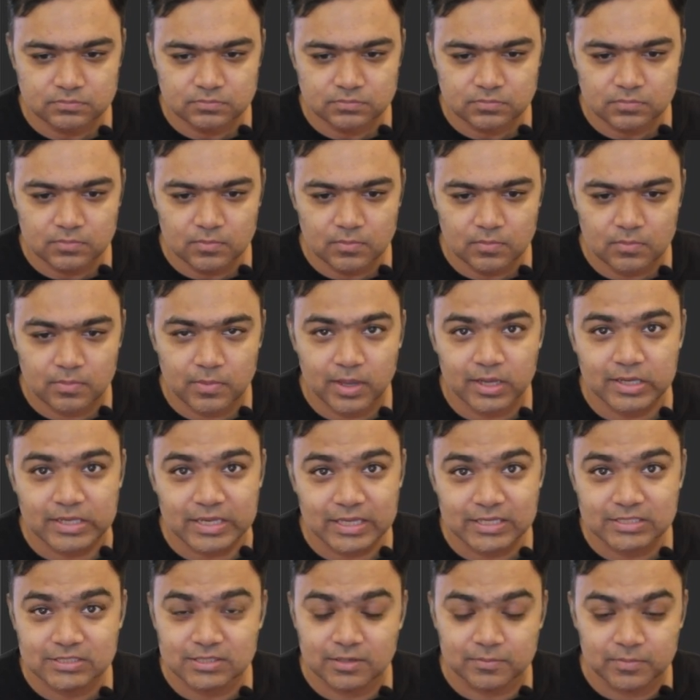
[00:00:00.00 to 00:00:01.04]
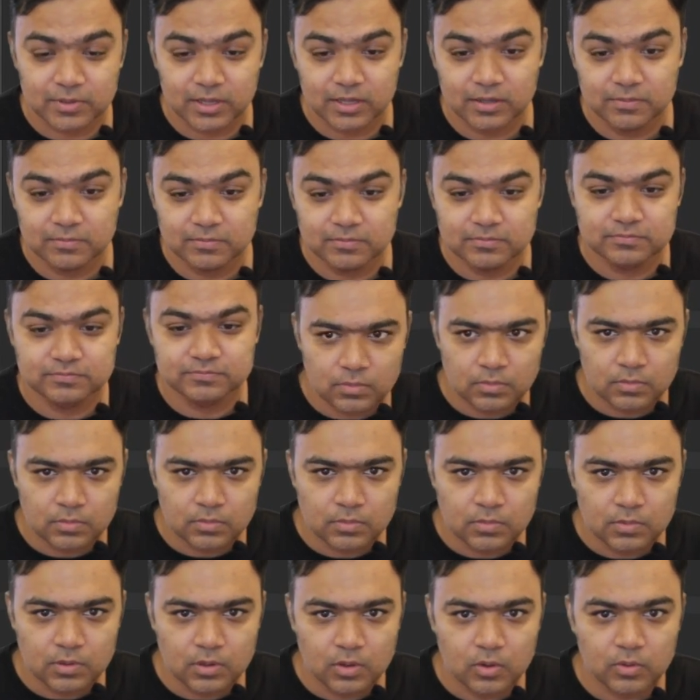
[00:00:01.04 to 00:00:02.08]
Might take some time.
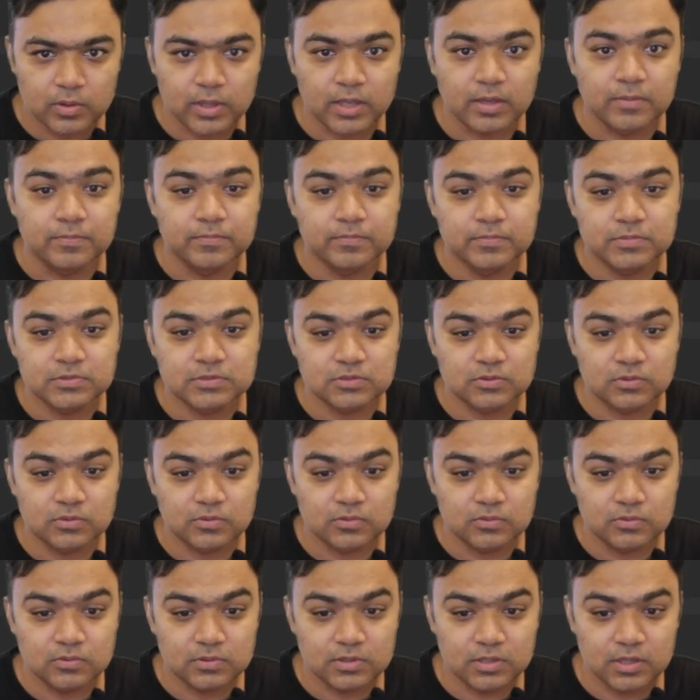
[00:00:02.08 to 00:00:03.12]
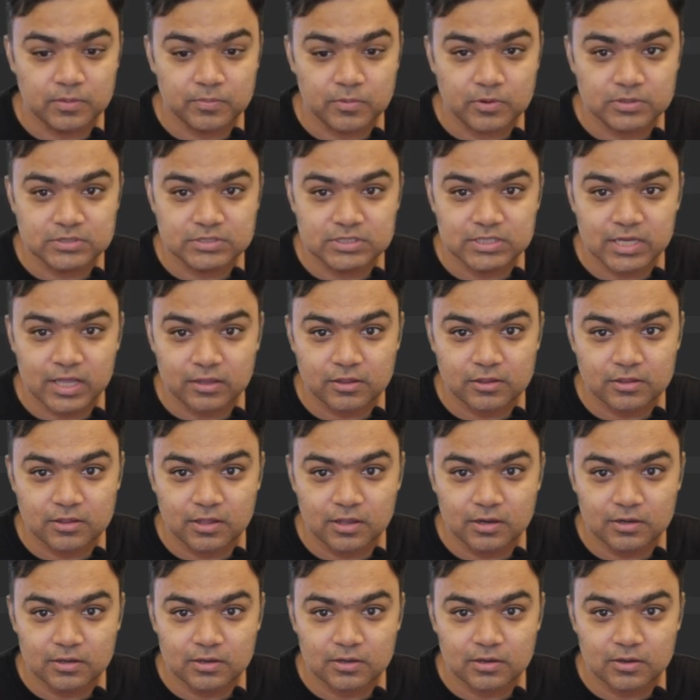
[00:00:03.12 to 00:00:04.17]
Okay, so the project has
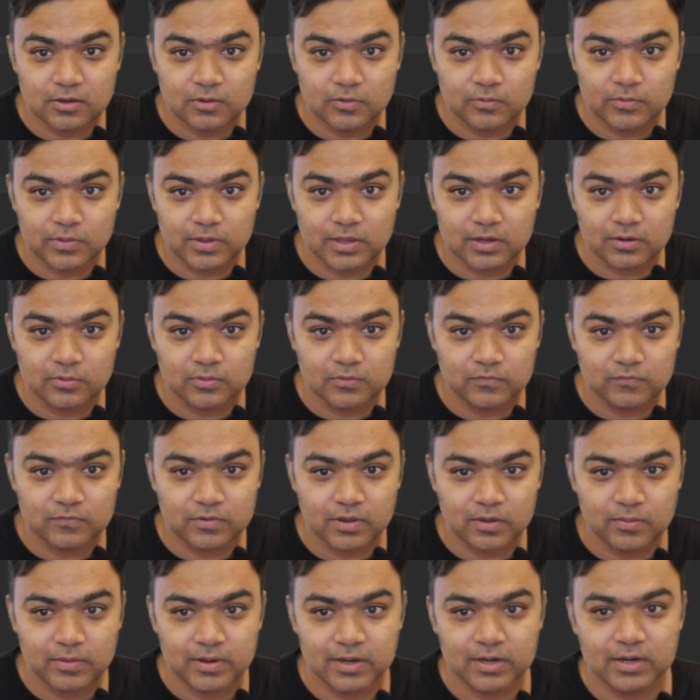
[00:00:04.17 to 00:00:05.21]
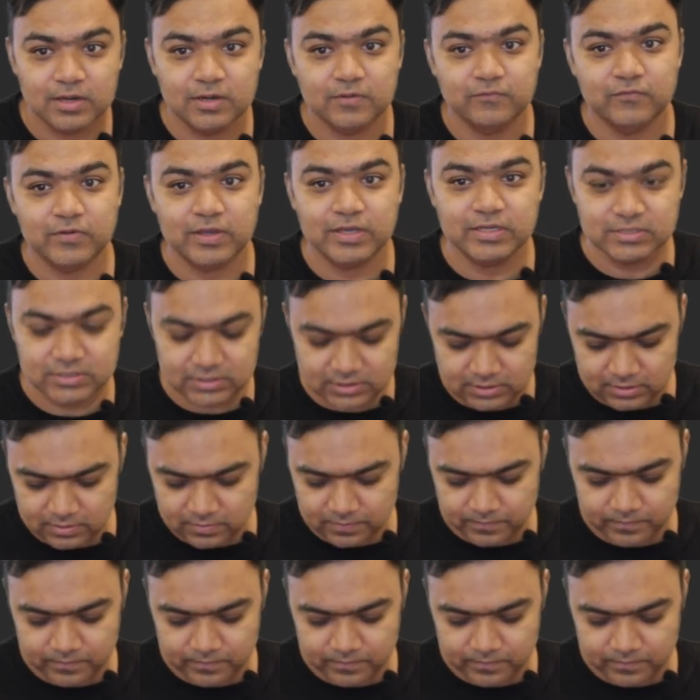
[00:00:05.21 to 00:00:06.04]
synced, and now we can go to flower identification.